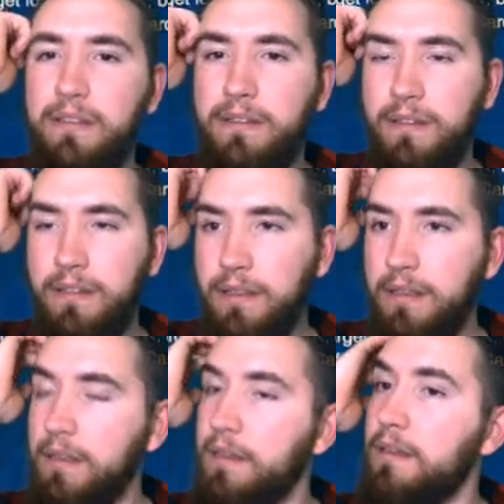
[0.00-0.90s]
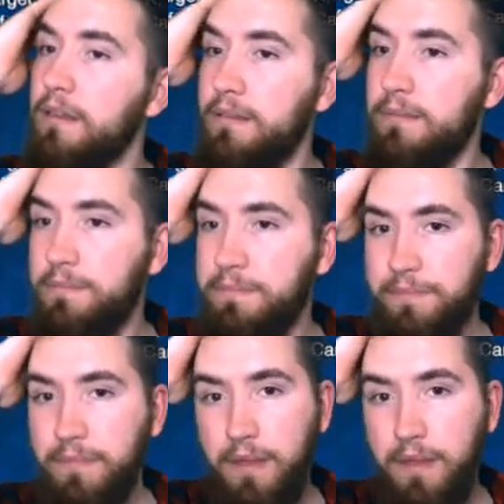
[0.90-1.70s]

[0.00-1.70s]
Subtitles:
(silence)